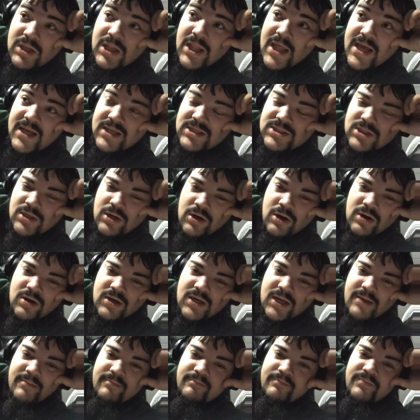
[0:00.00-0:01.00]
my legs hurt
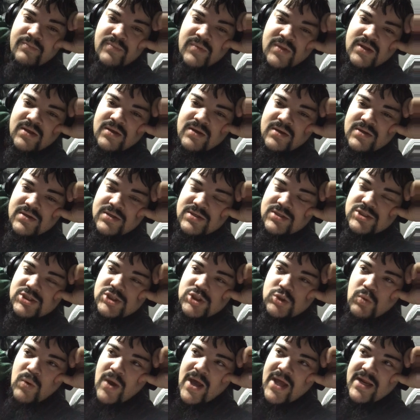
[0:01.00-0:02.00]
and I'm
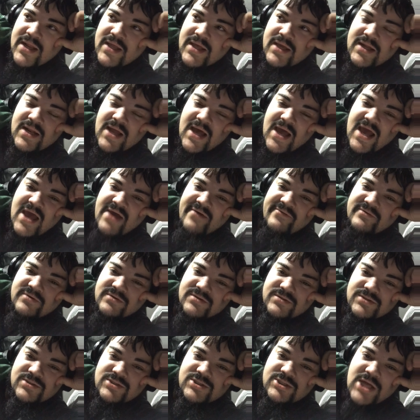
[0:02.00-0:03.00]
sweaty and I haven't
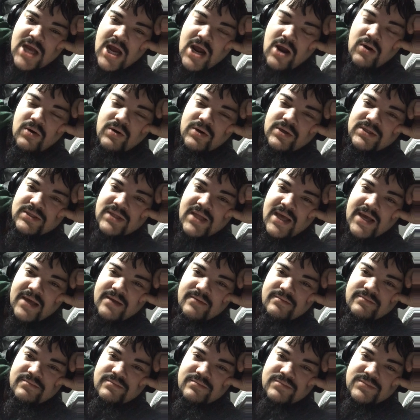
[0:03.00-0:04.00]
showered in like
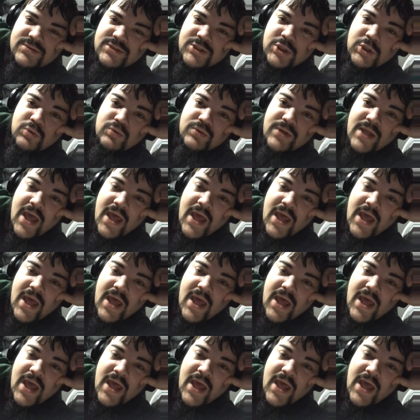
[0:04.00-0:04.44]
two